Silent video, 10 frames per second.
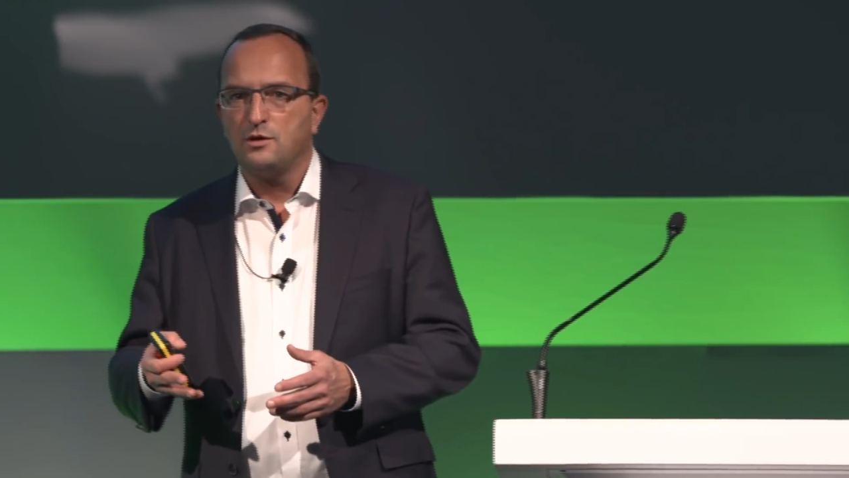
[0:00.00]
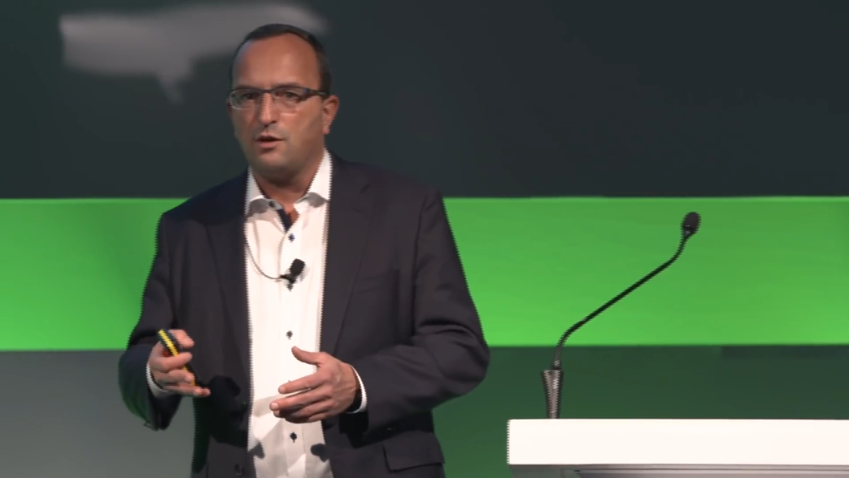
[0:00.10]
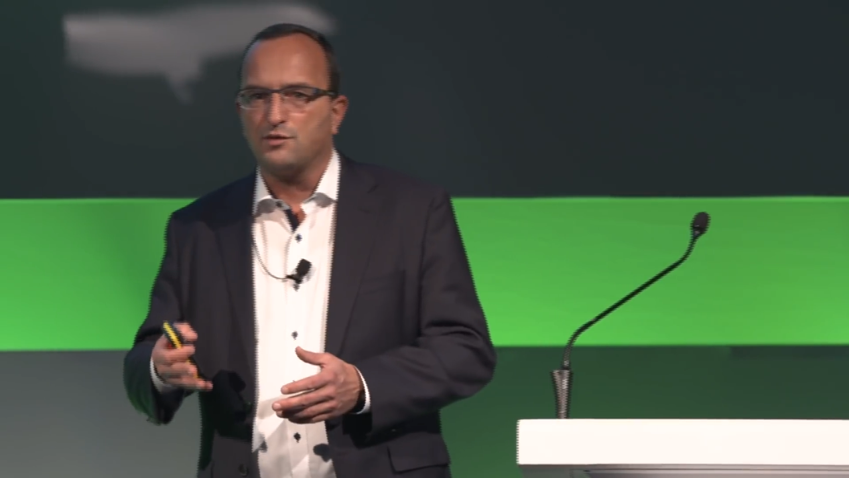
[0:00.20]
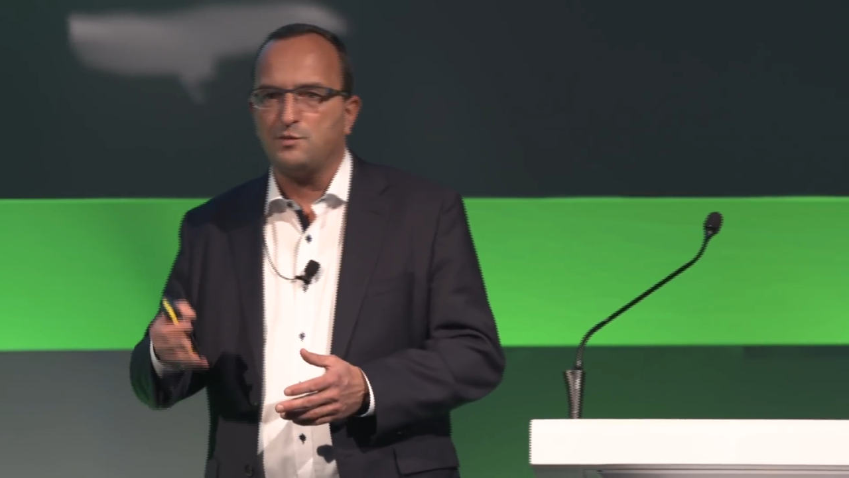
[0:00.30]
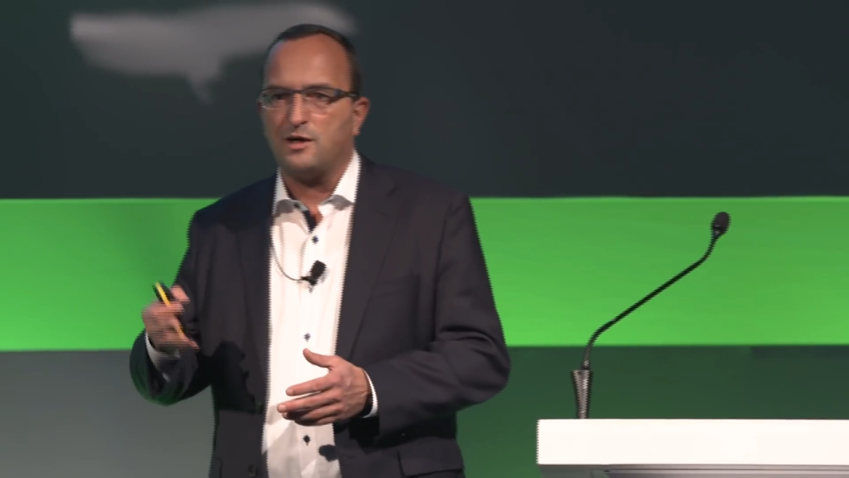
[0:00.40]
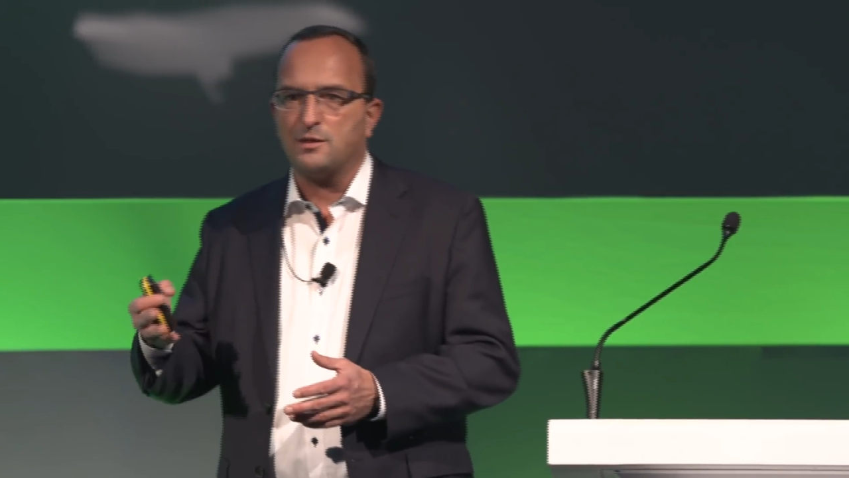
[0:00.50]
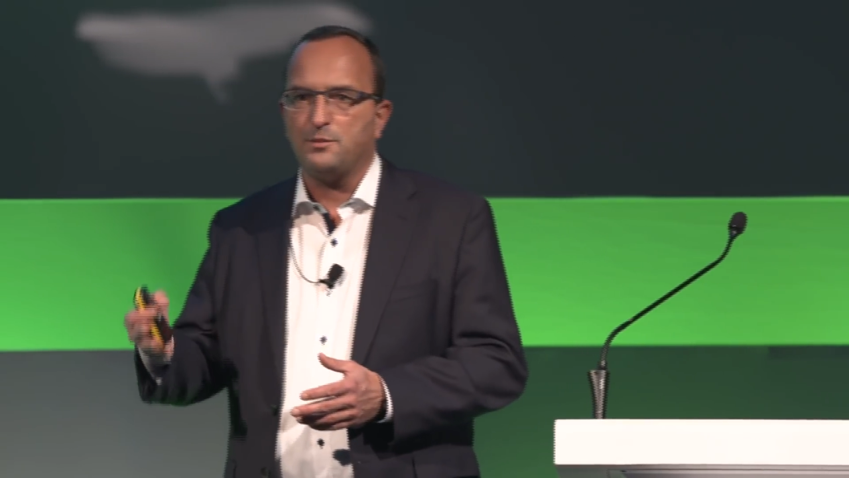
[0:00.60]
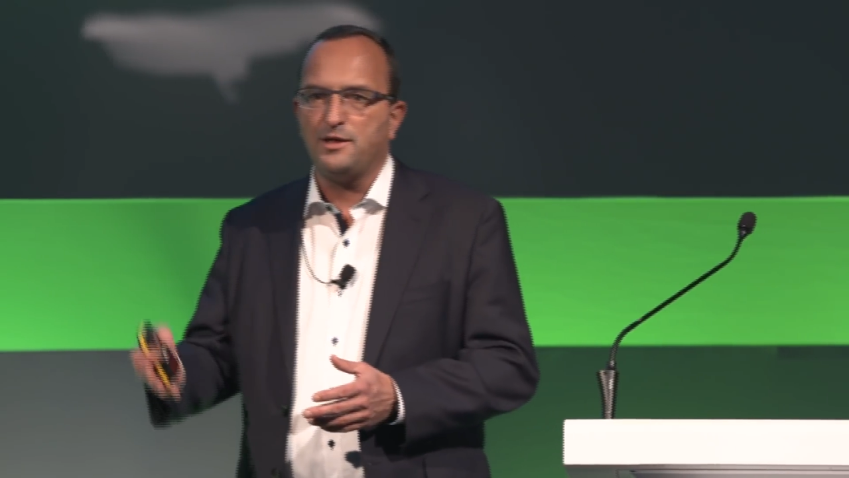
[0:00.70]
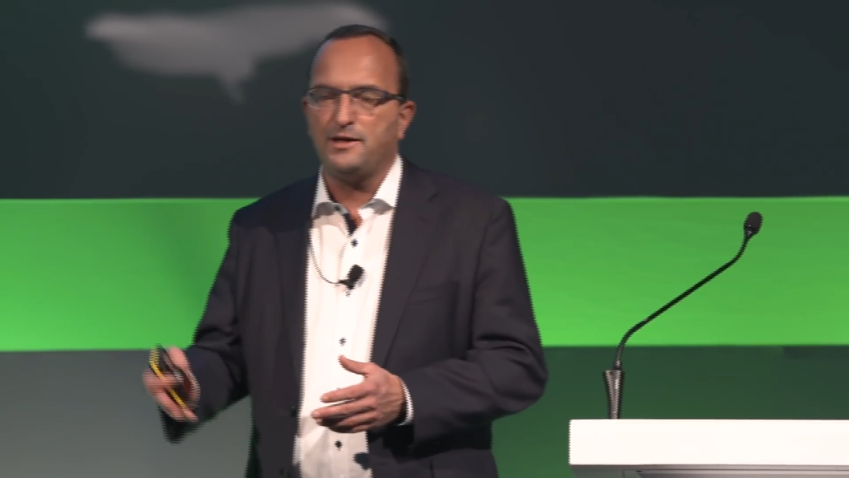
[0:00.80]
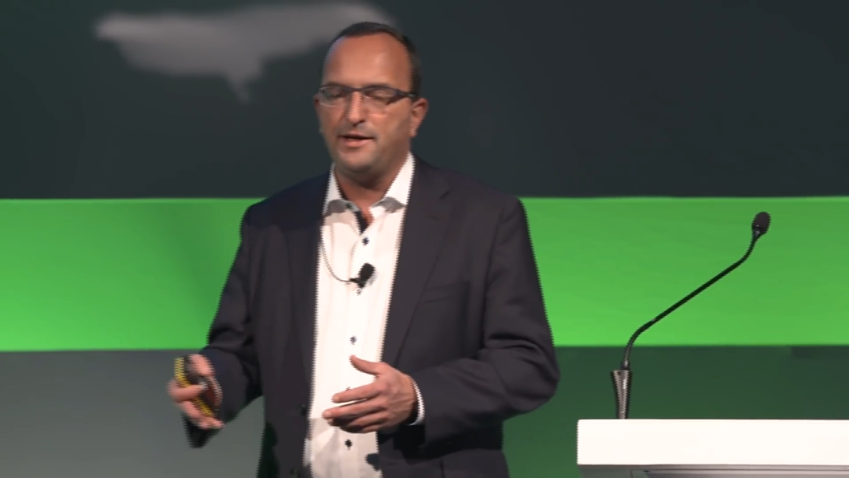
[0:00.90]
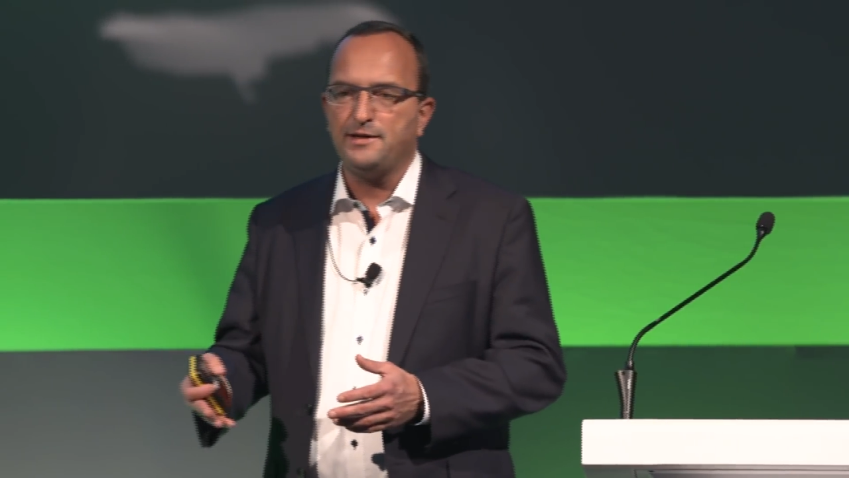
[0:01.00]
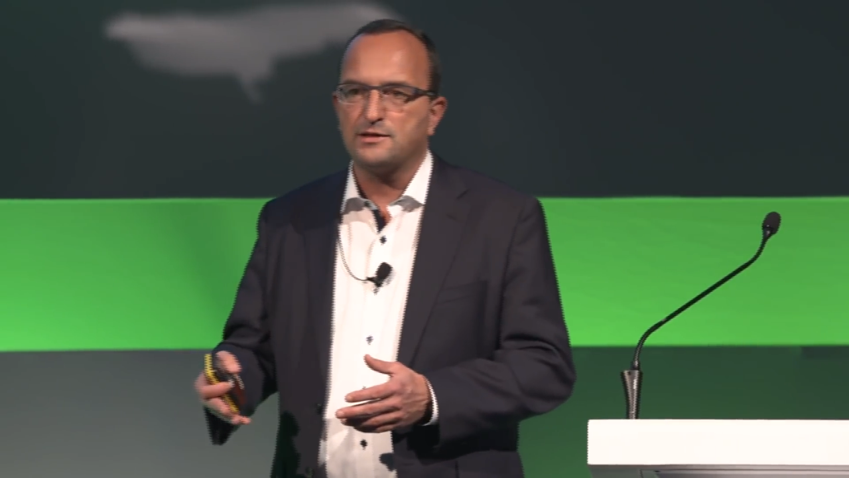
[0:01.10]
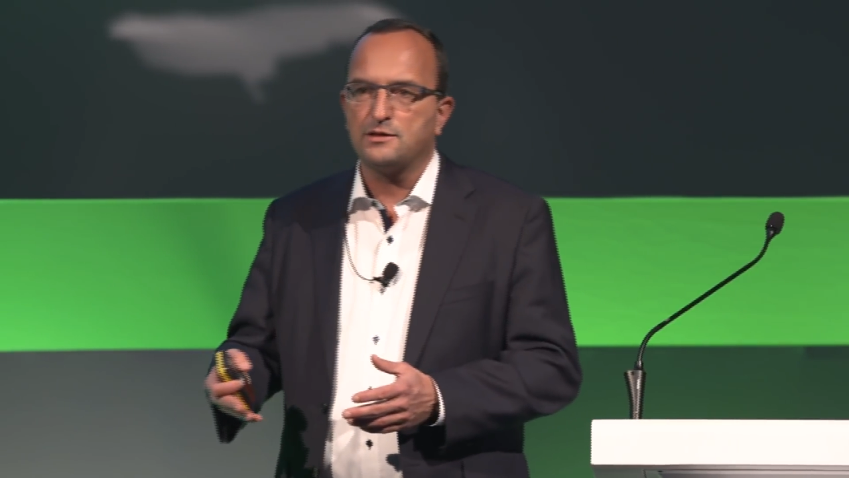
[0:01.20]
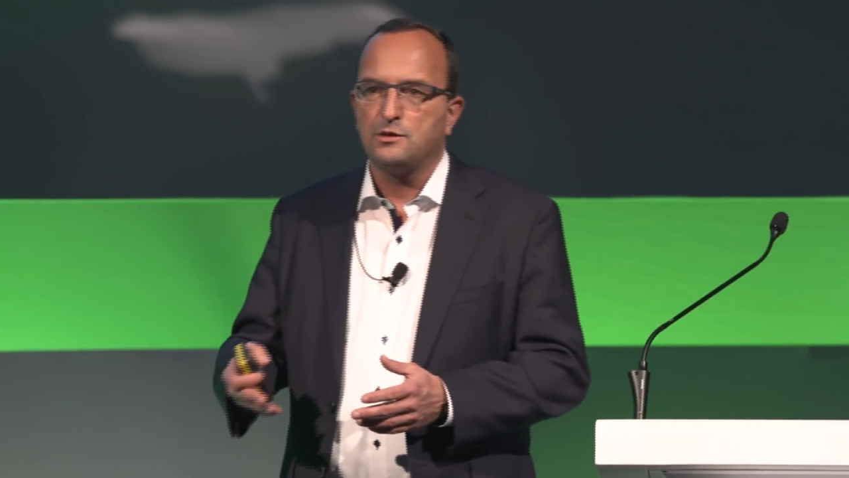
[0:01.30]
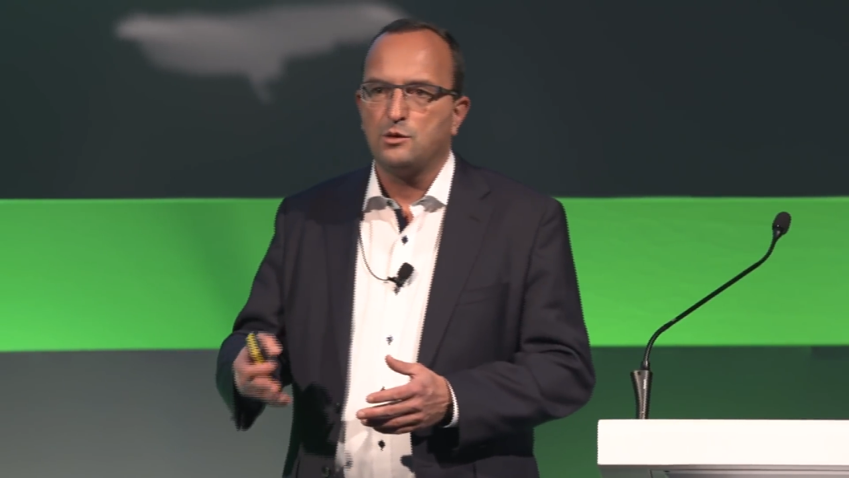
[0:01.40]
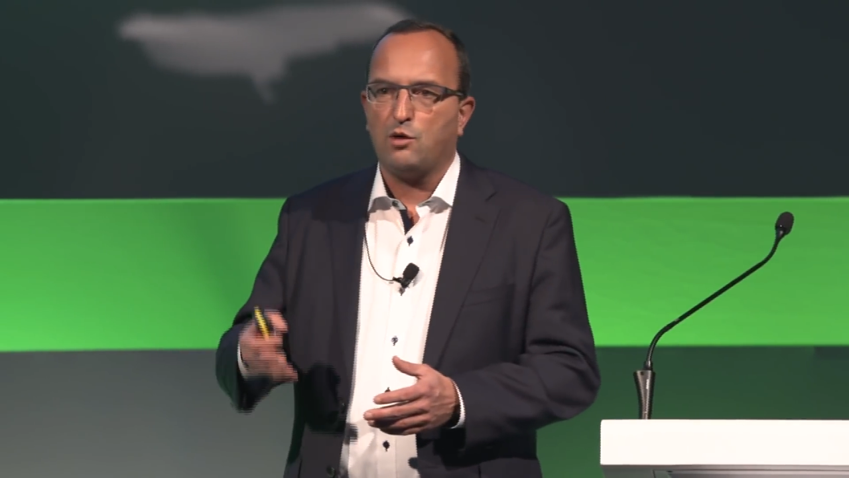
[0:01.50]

of smarter buildings,